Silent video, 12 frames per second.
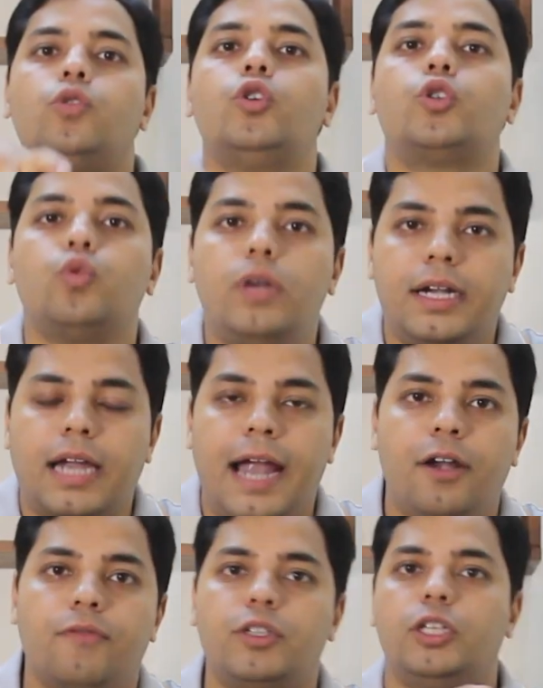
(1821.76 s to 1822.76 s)
no student
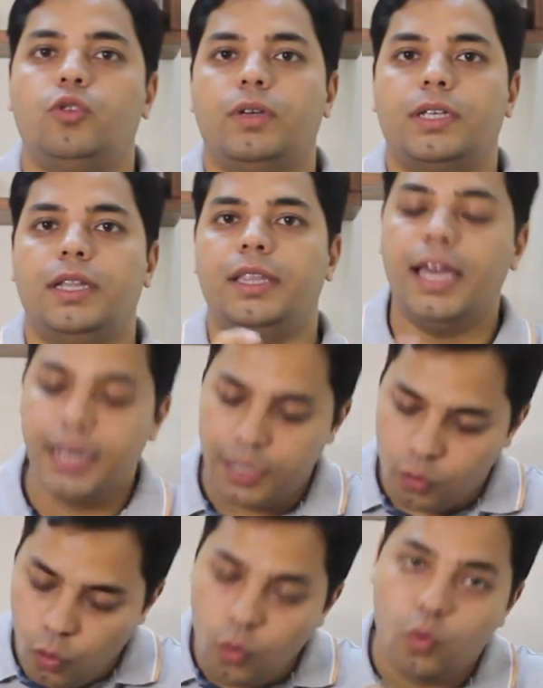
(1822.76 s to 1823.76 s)
kind of situation. There
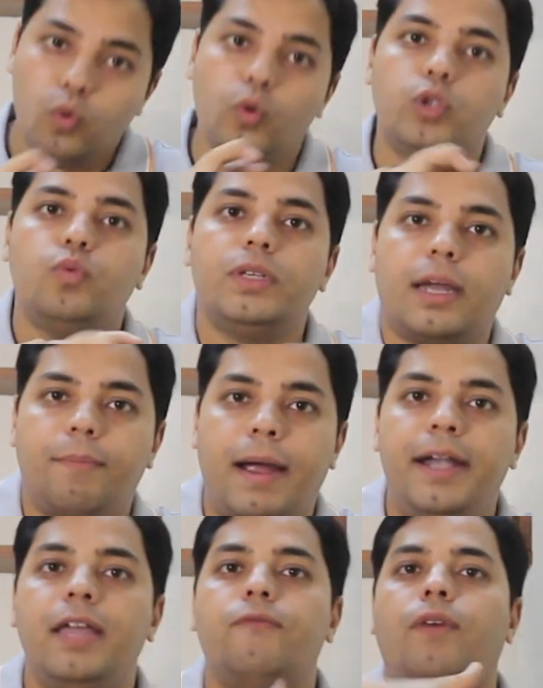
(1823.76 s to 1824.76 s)
are no rules which are
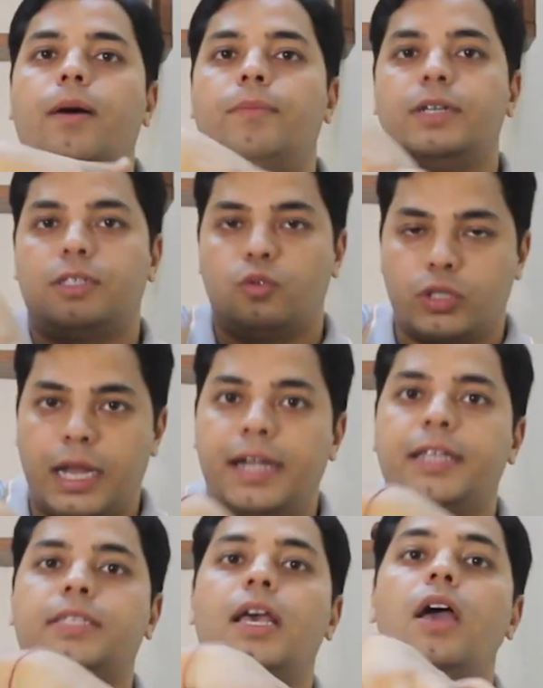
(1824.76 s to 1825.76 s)
binding farmers to
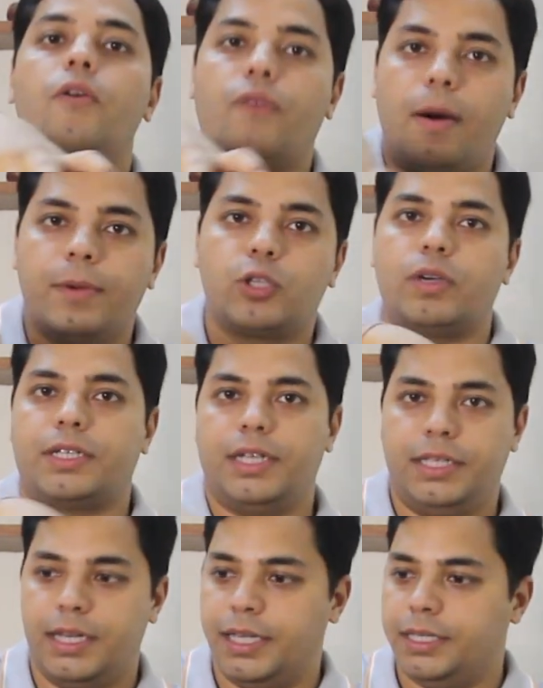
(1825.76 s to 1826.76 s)
scientists, farmers to
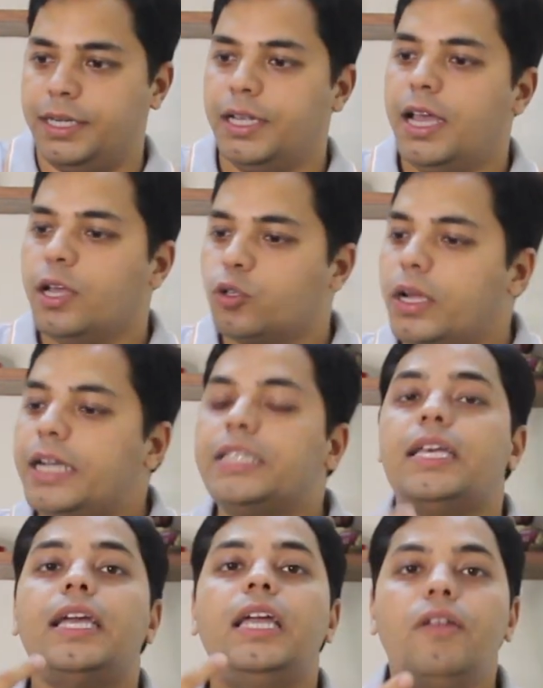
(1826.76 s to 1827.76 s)
extension agent. So
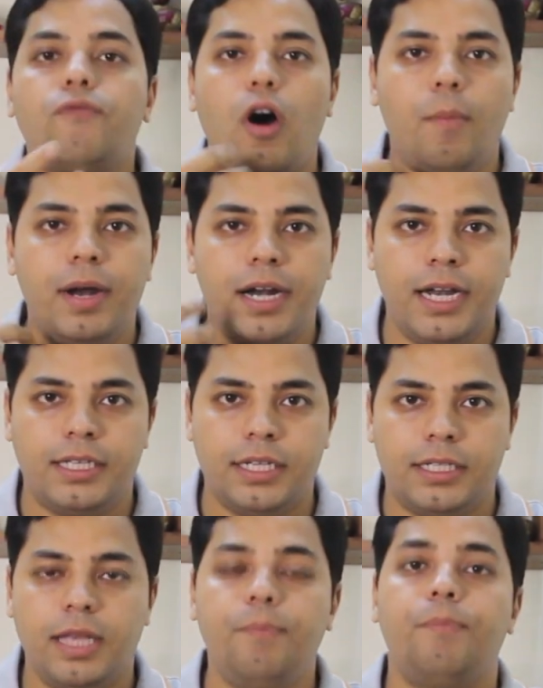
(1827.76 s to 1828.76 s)
it's an informal
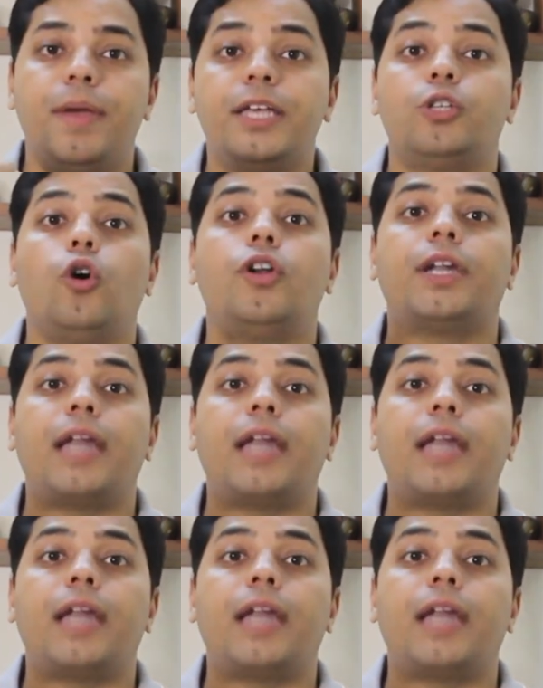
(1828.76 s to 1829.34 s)
relationship based on